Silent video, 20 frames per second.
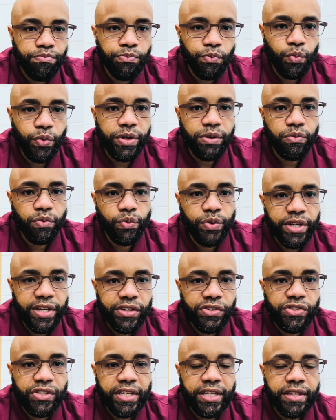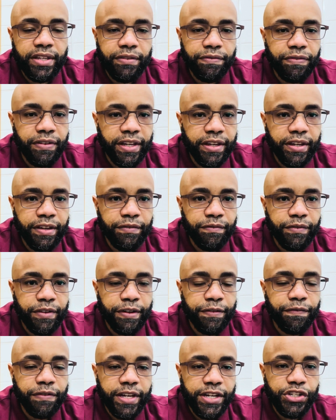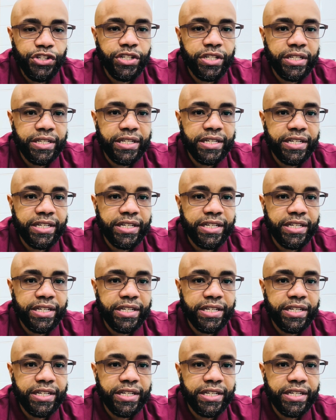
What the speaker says: we can see that inflation